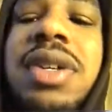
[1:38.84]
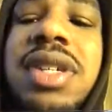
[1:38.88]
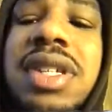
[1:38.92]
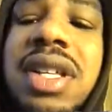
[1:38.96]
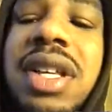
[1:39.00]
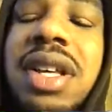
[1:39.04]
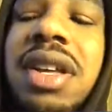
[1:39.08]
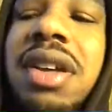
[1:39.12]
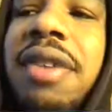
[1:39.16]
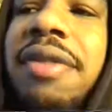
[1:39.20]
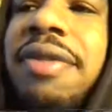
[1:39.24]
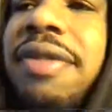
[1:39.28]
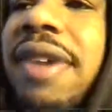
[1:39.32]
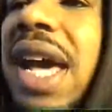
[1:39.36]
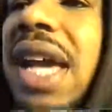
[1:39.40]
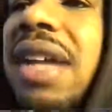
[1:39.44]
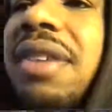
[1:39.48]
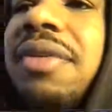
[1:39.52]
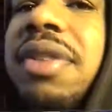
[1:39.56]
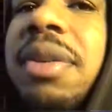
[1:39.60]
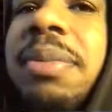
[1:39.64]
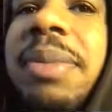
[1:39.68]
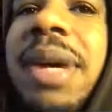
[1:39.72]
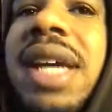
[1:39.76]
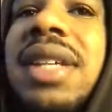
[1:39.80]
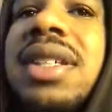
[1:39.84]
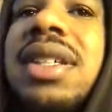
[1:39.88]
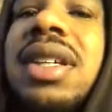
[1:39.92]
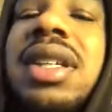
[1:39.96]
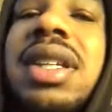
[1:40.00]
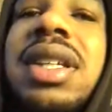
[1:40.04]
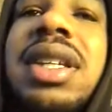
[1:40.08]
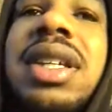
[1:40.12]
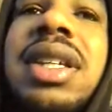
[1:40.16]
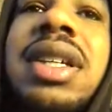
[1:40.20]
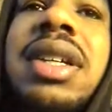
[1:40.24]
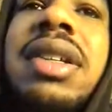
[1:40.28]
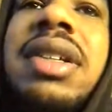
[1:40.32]
still fighting for
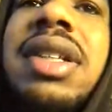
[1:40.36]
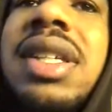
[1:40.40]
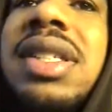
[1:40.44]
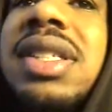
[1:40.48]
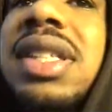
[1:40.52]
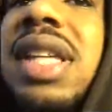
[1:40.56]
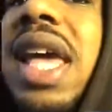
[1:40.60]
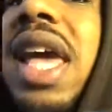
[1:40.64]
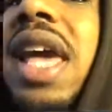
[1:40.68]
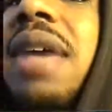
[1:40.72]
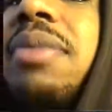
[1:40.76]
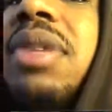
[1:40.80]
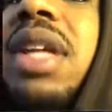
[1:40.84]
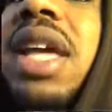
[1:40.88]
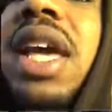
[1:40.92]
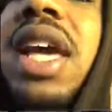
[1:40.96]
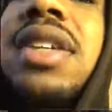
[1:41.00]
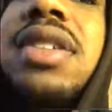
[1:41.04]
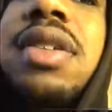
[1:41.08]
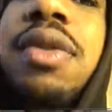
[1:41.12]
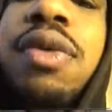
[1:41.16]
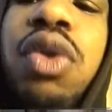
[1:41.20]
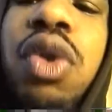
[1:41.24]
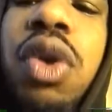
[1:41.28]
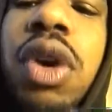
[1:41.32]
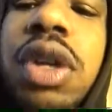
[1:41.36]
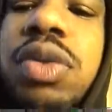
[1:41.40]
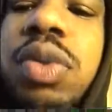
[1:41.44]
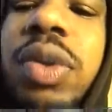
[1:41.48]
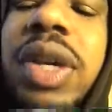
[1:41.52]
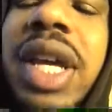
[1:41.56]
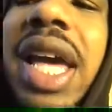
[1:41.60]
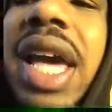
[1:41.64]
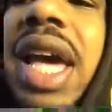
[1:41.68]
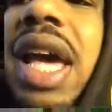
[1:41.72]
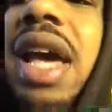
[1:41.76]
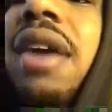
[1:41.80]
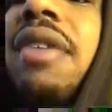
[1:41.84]
basically the same things. Of course, we
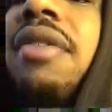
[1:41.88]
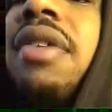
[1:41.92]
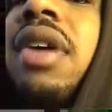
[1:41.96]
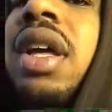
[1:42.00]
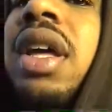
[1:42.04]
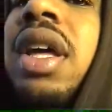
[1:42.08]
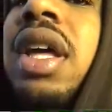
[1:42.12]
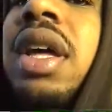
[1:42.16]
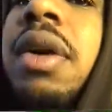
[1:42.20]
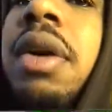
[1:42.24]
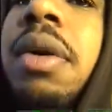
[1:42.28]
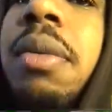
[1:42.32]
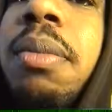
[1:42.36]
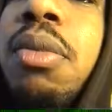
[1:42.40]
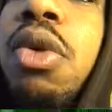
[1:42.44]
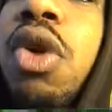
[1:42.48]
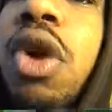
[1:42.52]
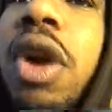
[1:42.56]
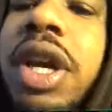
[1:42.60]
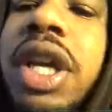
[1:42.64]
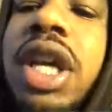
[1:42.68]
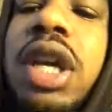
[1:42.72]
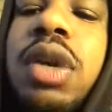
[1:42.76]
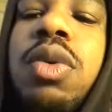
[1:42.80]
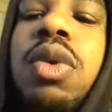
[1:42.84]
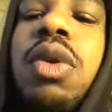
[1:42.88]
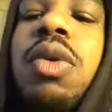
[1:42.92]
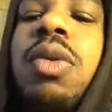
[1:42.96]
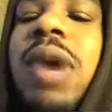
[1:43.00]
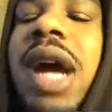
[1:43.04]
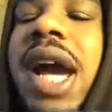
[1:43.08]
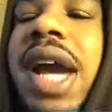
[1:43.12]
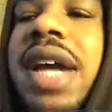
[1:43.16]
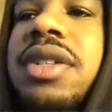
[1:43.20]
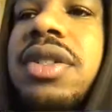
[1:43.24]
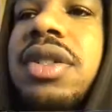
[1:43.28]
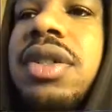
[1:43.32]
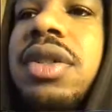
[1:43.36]
have more equal
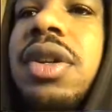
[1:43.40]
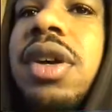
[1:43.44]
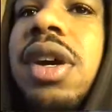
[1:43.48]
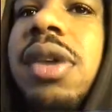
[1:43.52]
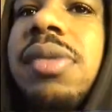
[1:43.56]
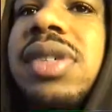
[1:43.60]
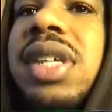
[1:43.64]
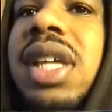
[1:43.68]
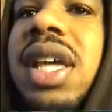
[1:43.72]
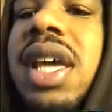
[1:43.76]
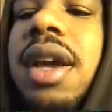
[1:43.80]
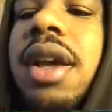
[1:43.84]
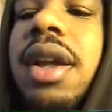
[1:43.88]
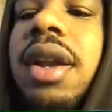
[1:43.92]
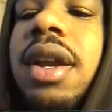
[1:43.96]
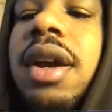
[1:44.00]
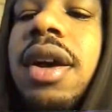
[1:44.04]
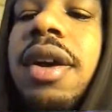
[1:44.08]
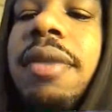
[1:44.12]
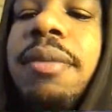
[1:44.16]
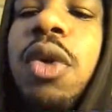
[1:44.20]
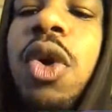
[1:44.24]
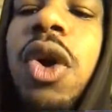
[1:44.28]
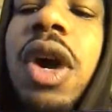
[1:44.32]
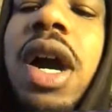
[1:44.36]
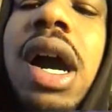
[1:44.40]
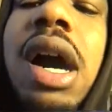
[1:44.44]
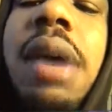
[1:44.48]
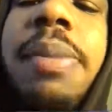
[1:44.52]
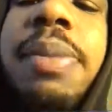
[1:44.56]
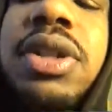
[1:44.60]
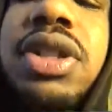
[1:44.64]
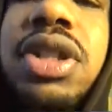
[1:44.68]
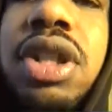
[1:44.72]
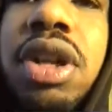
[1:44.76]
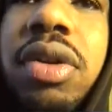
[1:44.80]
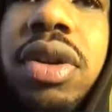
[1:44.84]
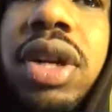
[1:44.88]
rights, you know what I'm saying, more
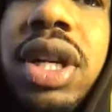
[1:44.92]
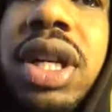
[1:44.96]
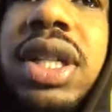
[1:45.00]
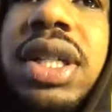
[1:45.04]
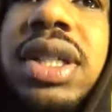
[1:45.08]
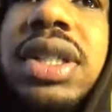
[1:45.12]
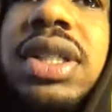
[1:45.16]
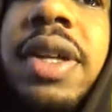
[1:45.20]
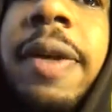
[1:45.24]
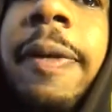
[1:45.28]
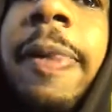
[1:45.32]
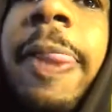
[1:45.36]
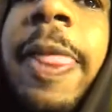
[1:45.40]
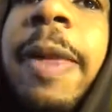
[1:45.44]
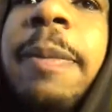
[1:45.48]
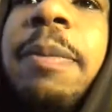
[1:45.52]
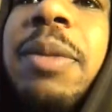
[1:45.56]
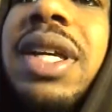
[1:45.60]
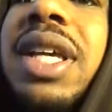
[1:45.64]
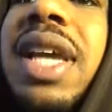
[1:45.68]
opportunities, but